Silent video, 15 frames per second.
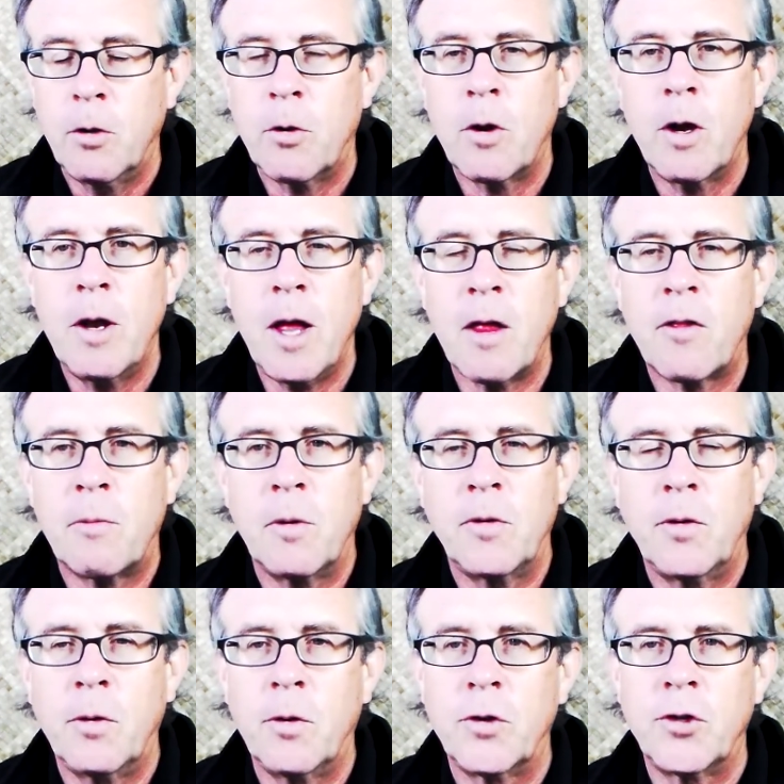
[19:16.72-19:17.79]
You're an
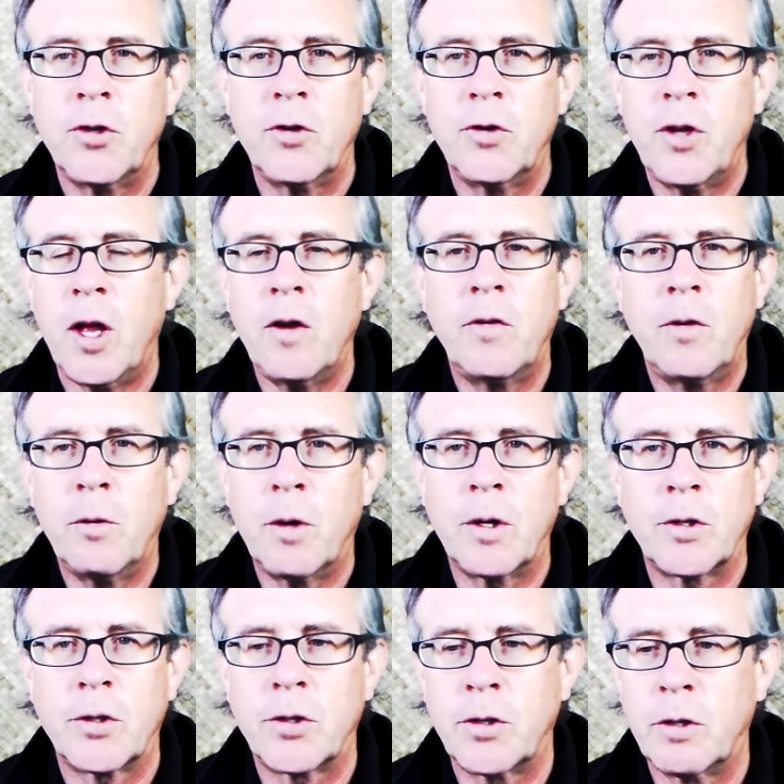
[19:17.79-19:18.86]
anathema to us. You're dead to
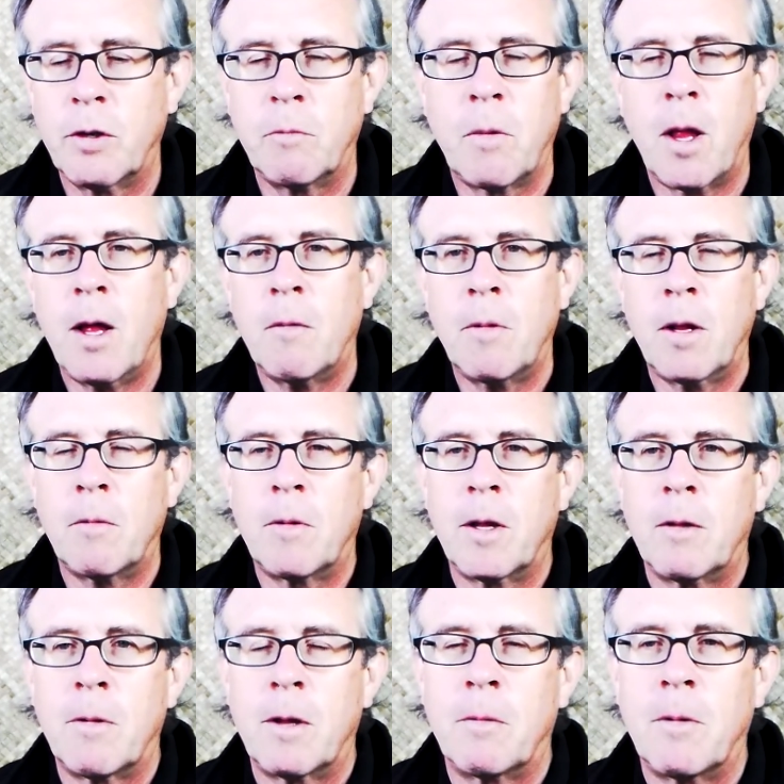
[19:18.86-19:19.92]
us. You know, blah, blah,
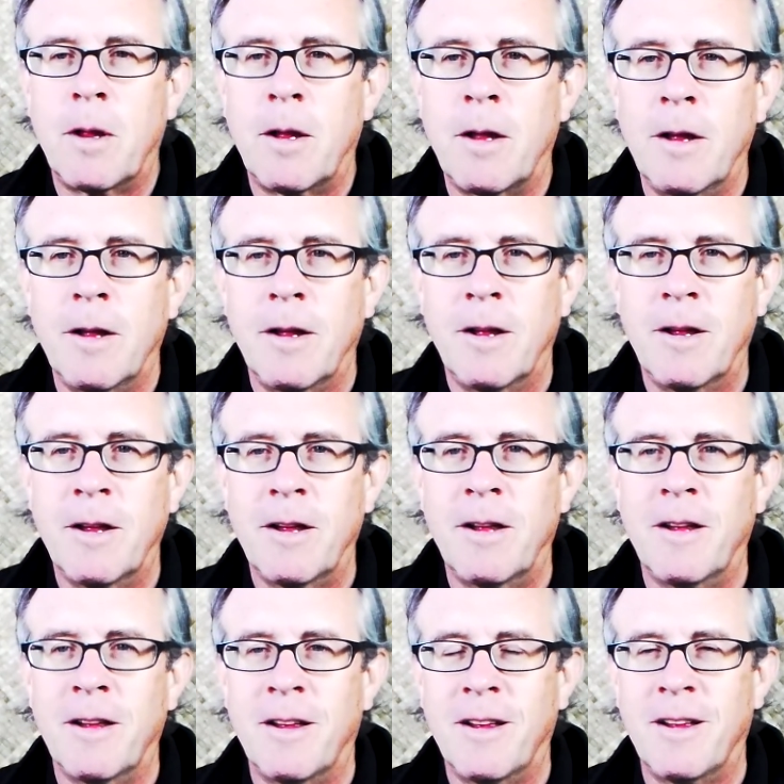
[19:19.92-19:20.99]
blah, blah,
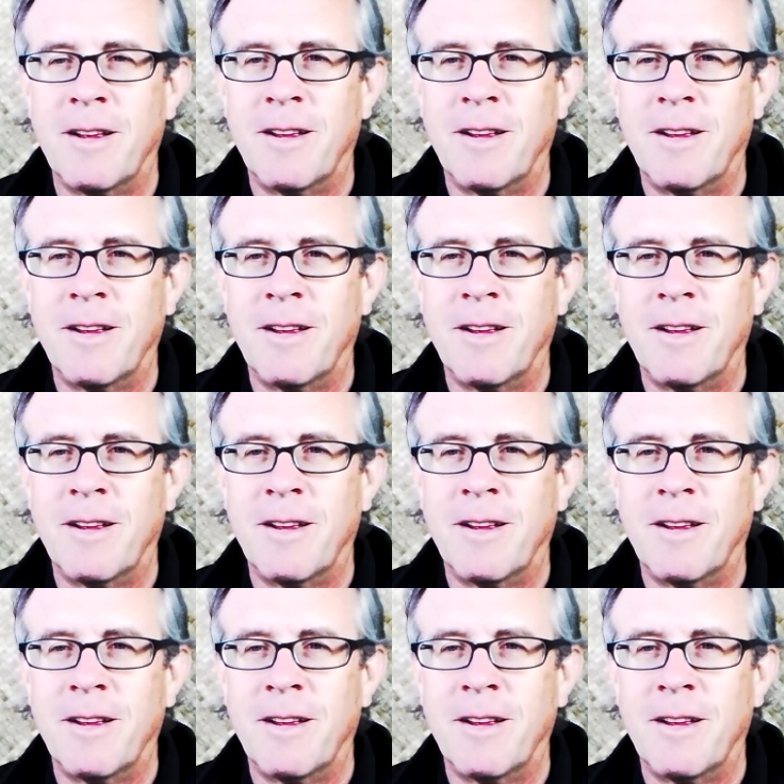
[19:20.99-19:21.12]
blah.